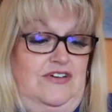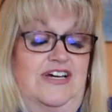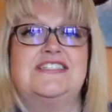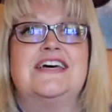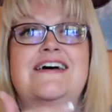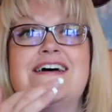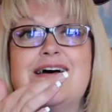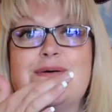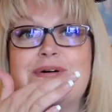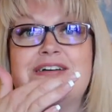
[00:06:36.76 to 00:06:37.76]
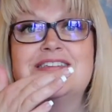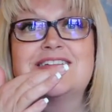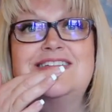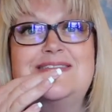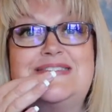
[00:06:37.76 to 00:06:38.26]
Right, I
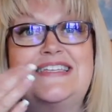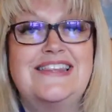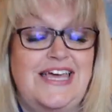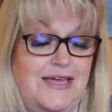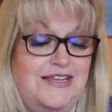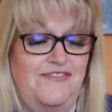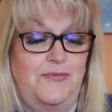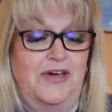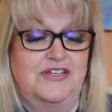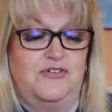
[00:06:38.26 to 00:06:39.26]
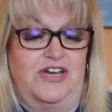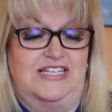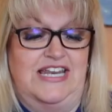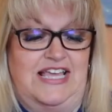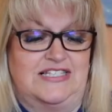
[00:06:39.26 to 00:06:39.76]
just got lipstick there. Never mind.
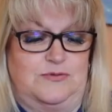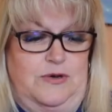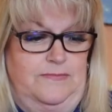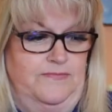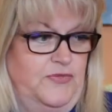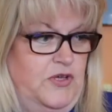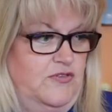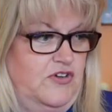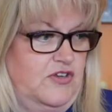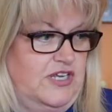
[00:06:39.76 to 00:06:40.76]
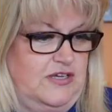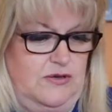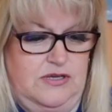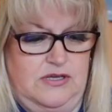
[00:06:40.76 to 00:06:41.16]
Right, next one. Who have I got now?